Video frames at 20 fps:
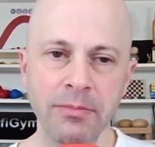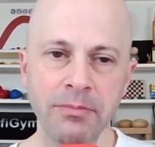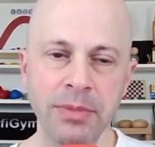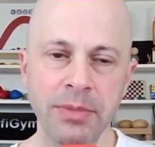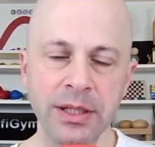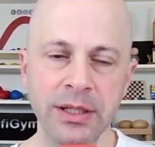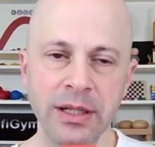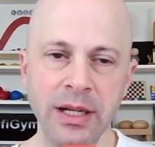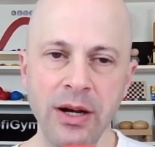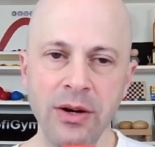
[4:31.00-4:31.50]

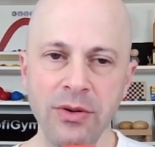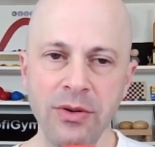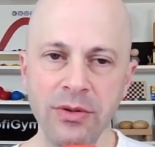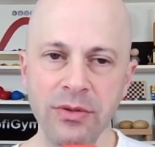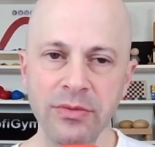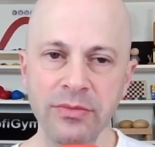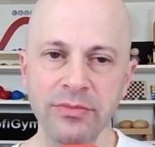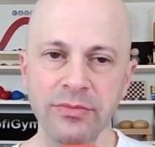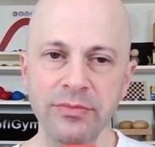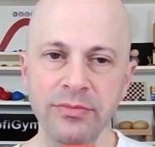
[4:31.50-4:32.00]
But now
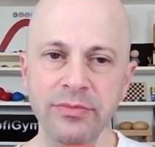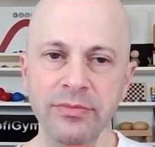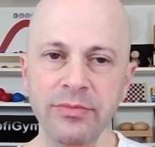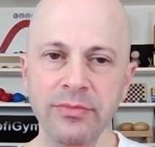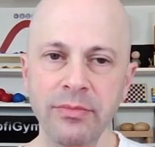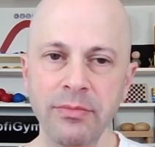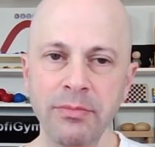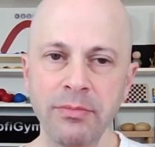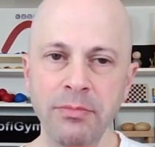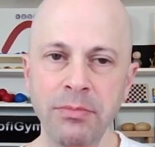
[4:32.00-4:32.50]

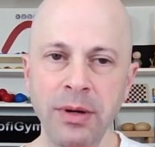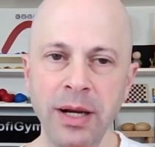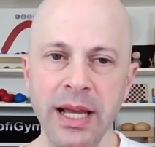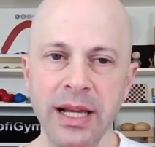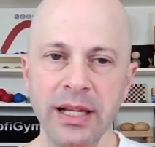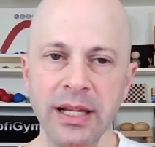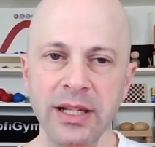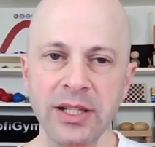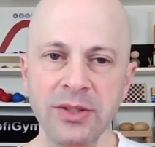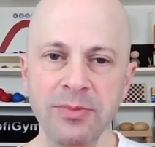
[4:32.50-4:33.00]

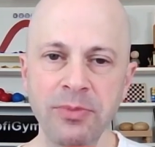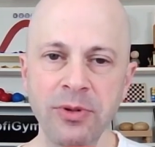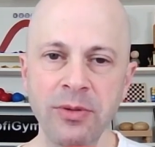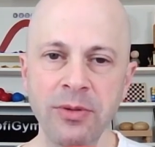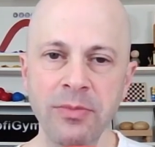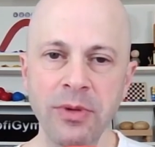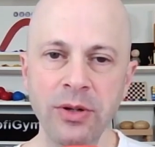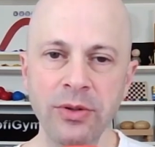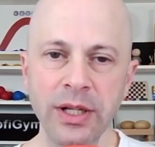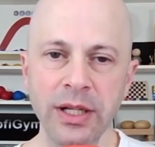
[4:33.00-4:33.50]
black is
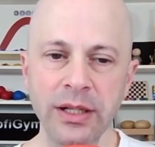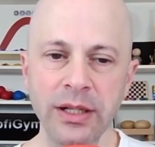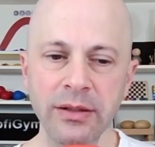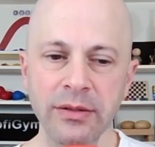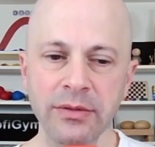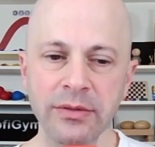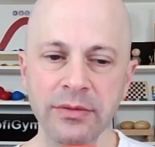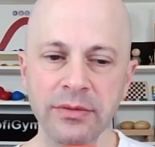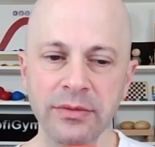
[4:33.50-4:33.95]
promoting